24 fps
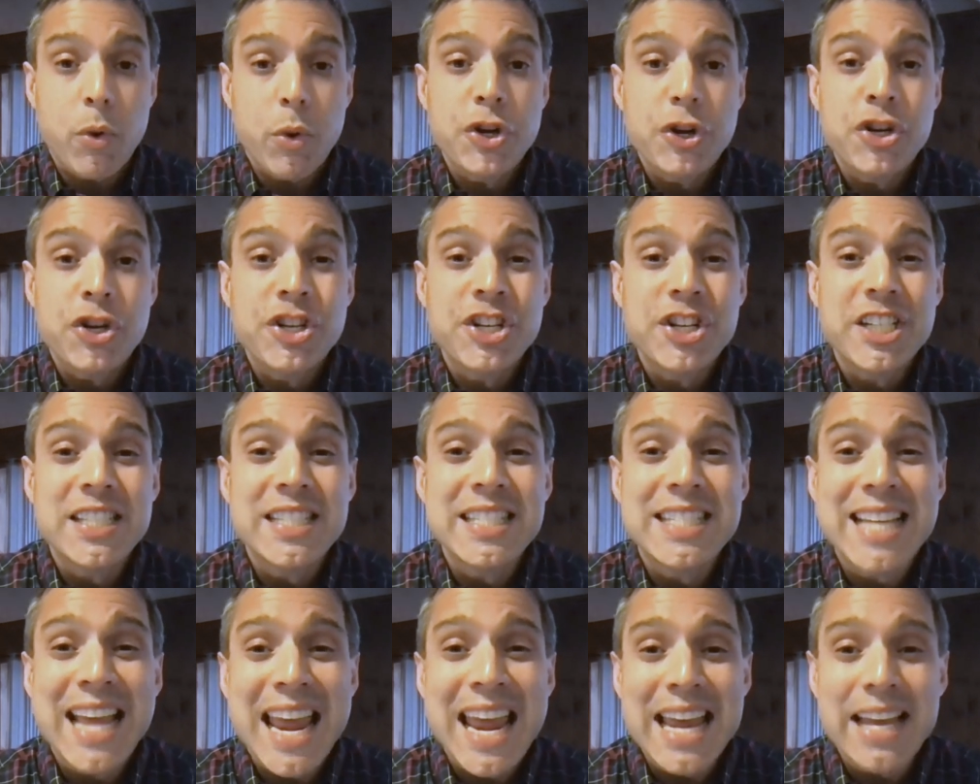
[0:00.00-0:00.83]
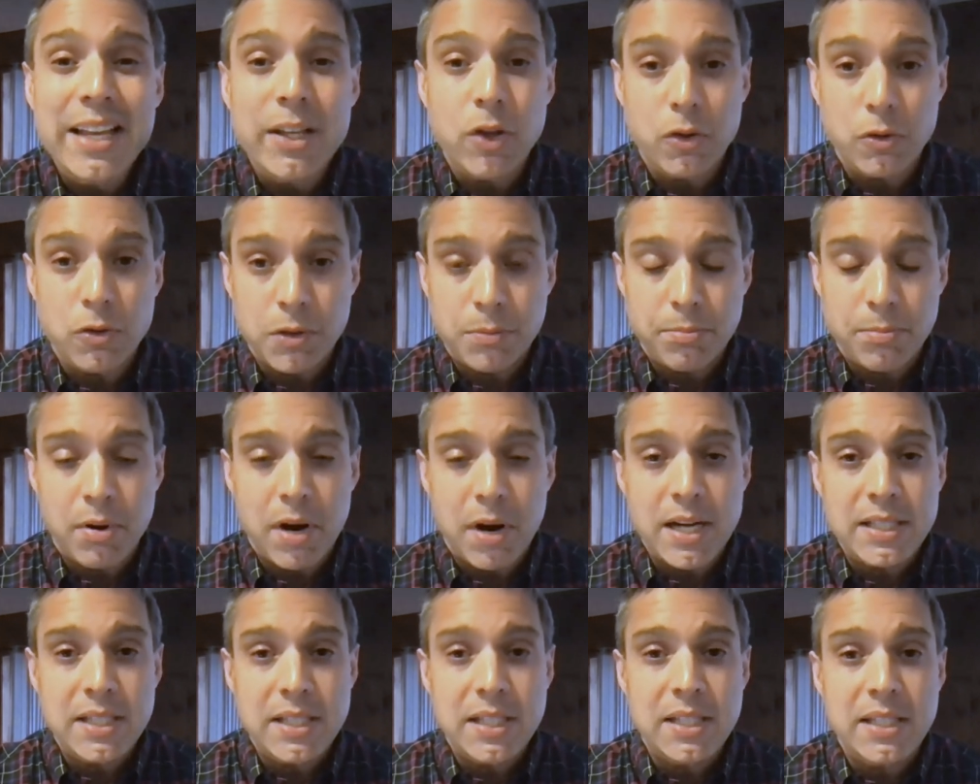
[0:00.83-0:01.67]
we should just take those
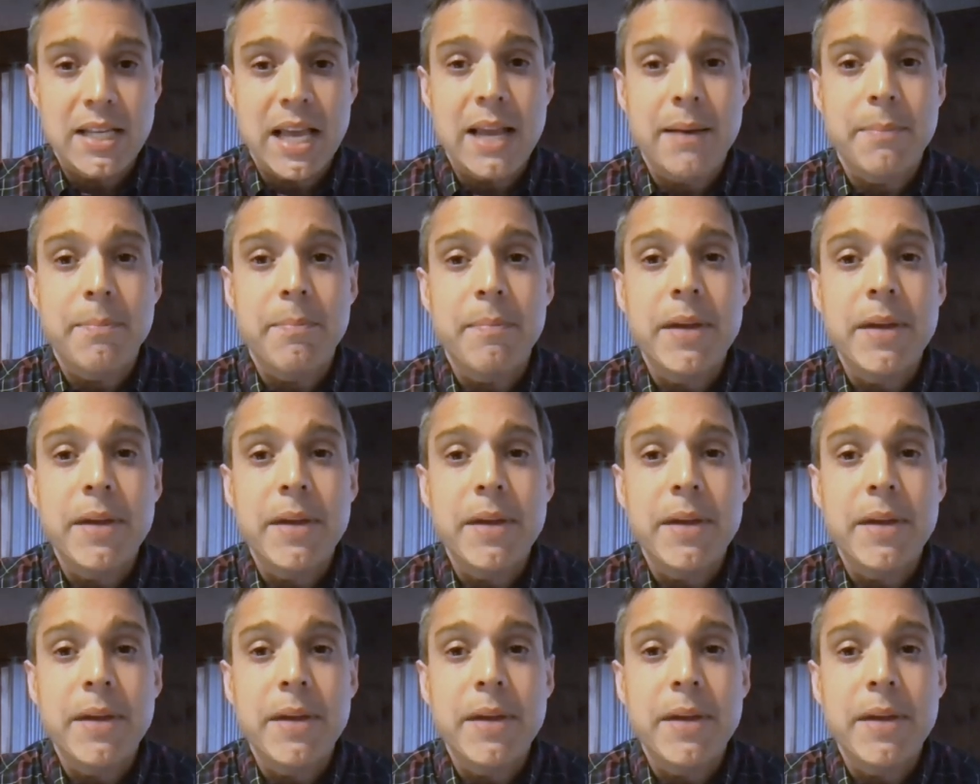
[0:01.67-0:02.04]
prices and